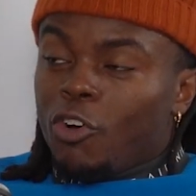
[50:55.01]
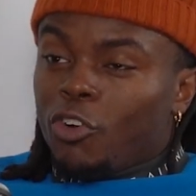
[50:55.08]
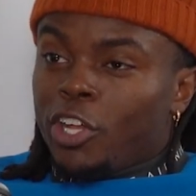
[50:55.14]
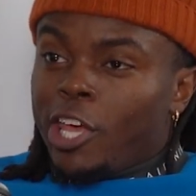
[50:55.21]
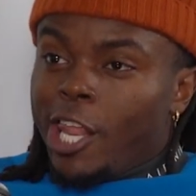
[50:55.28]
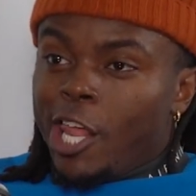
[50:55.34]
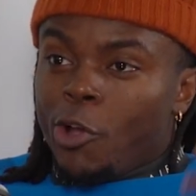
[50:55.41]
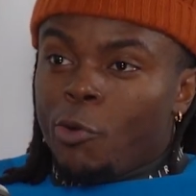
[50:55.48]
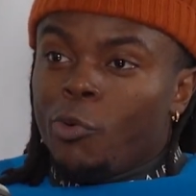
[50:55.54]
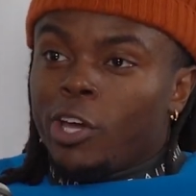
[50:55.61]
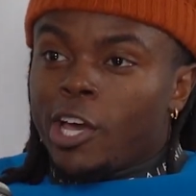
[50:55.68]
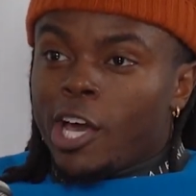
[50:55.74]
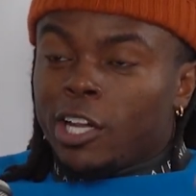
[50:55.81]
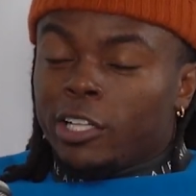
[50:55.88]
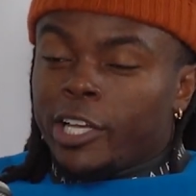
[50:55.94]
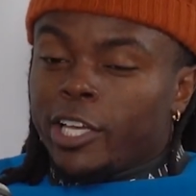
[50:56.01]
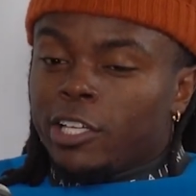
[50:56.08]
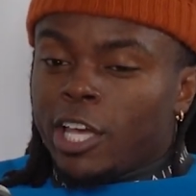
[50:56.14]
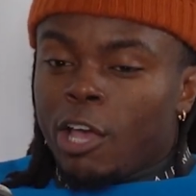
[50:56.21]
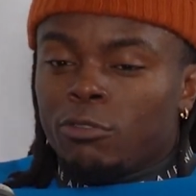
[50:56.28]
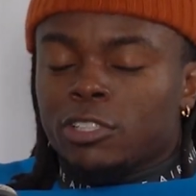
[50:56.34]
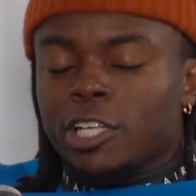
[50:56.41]
they were kind of like, I
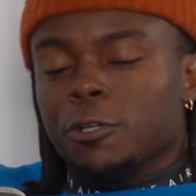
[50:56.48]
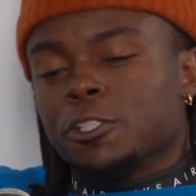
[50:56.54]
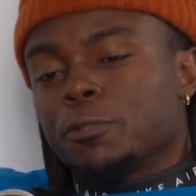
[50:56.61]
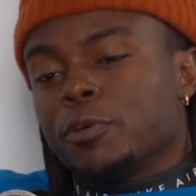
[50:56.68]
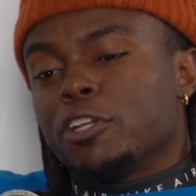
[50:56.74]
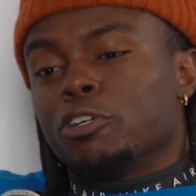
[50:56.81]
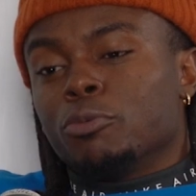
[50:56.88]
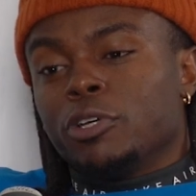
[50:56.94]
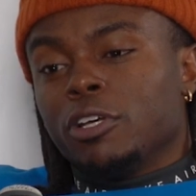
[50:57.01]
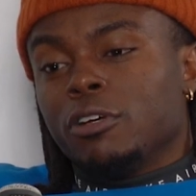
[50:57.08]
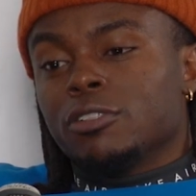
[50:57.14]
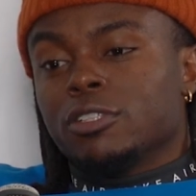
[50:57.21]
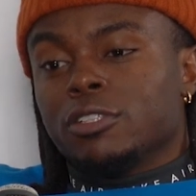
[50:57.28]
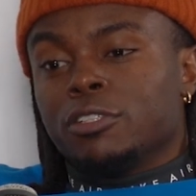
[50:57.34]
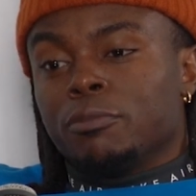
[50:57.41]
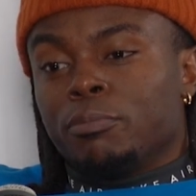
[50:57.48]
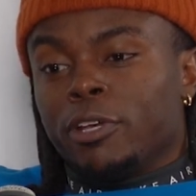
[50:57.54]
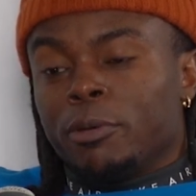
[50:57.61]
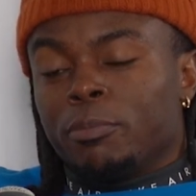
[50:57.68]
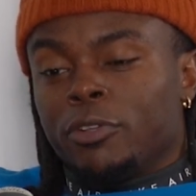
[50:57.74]
ain't gonna say they were spinning wheels a little bit,